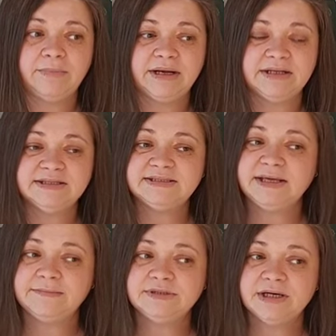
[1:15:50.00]
But at the
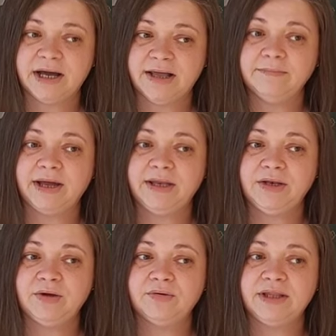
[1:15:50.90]
same time, I
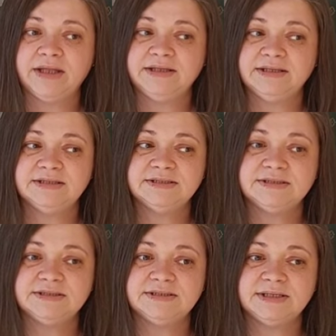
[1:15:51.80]
know that
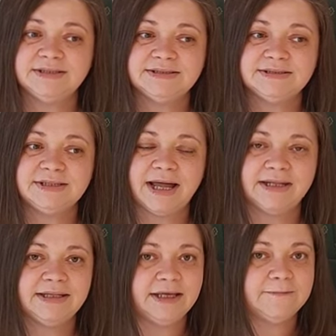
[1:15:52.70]
this is
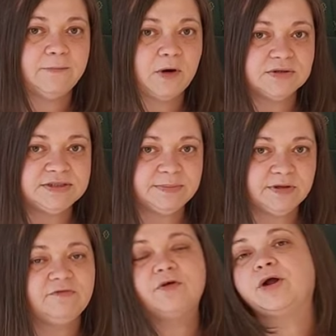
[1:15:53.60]
not yet
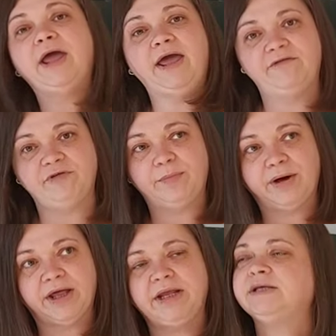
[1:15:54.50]
possible for
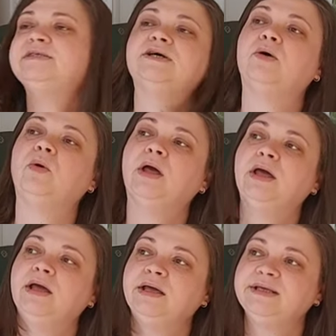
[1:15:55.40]
everybody. So
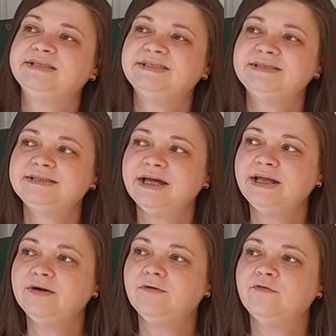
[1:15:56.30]

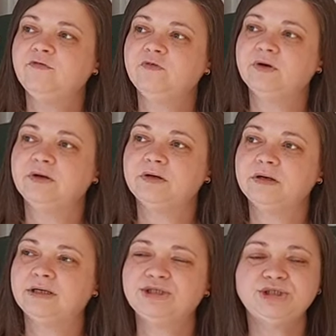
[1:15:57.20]
instead of
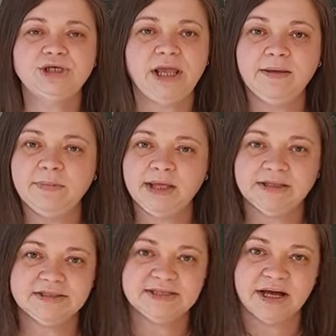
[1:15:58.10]

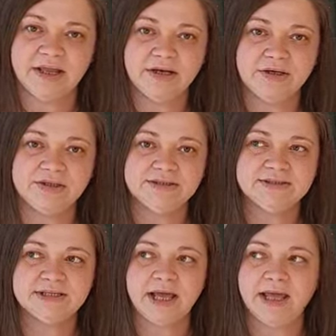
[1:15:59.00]
shaming
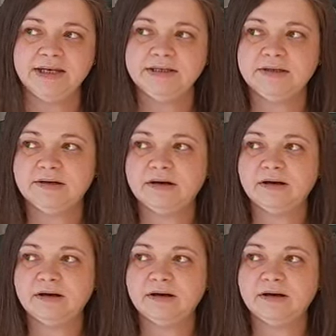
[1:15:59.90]
designers and